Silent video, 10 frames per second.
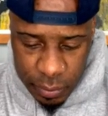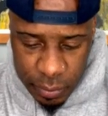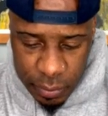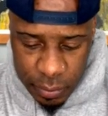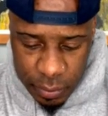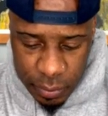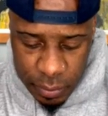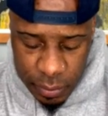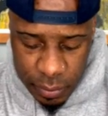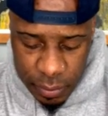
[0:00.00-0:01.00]

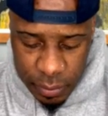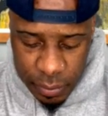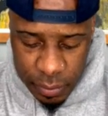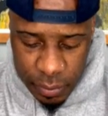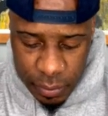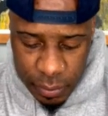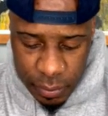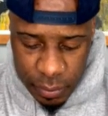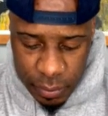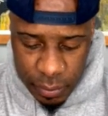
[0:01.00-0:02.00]

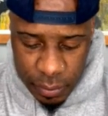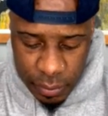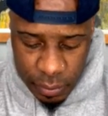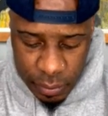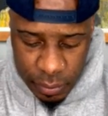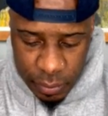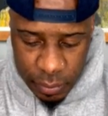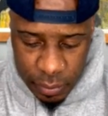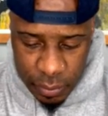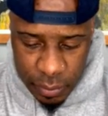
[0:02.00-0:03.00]

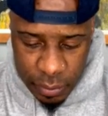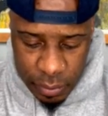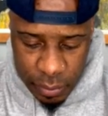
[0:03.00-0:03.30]
[no speech]